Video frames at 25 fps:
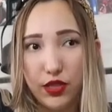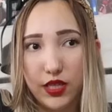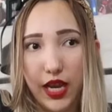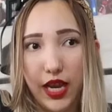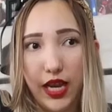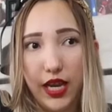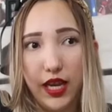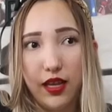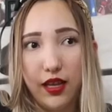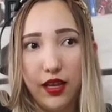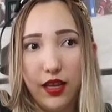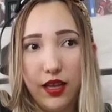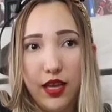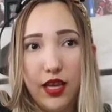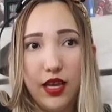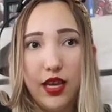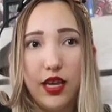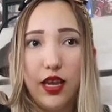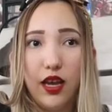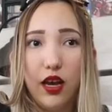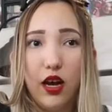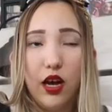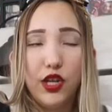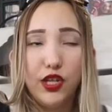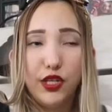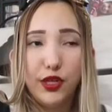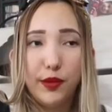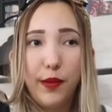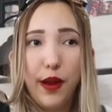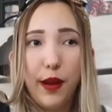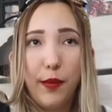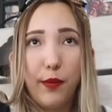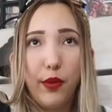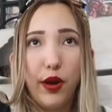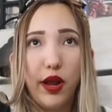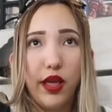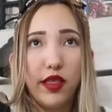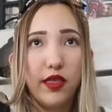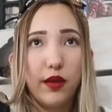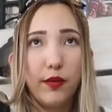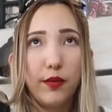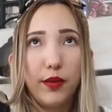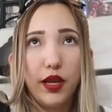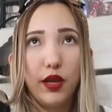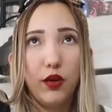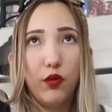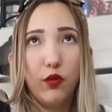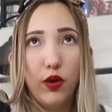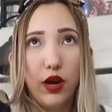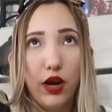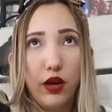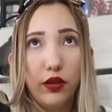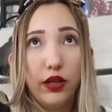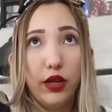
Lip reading: Like under my breath I'm like, wow,